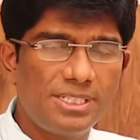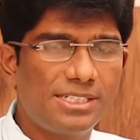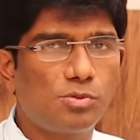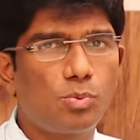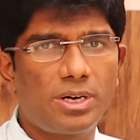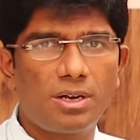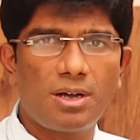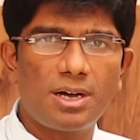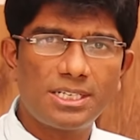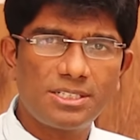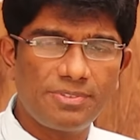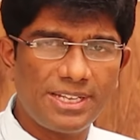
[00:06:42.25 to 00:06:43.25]
That's one.
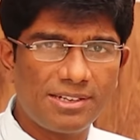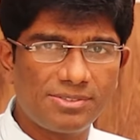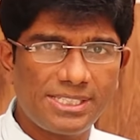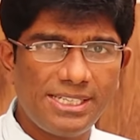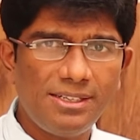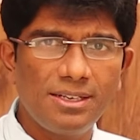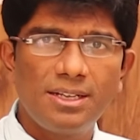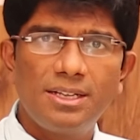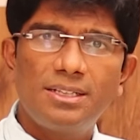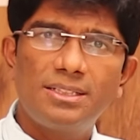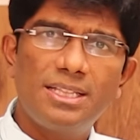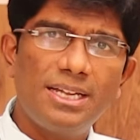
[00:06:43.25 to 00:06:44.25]
Heart we have seen,
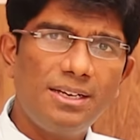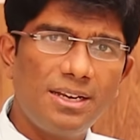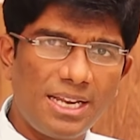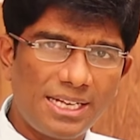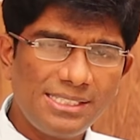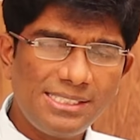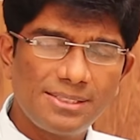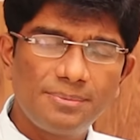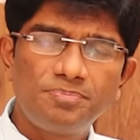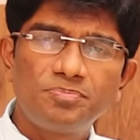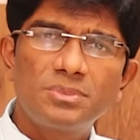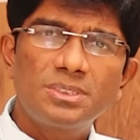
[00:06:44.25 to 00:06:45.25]
then lungs,
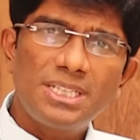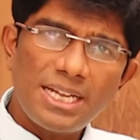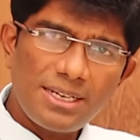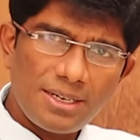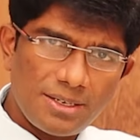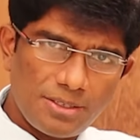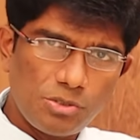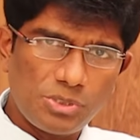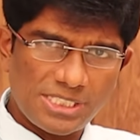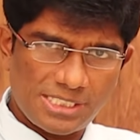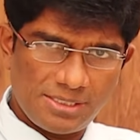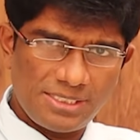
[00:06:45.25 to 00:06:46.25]
then you
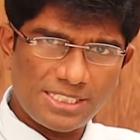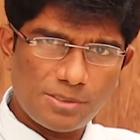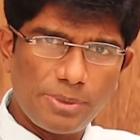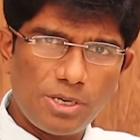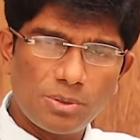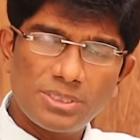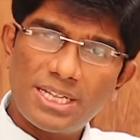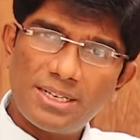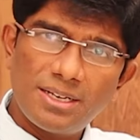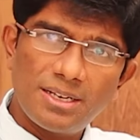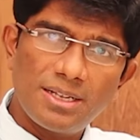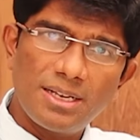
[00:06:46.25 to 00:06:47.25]
just below,
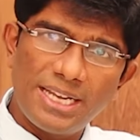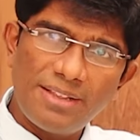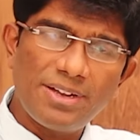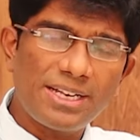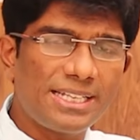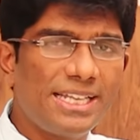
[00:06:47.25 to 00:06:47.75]
then liver.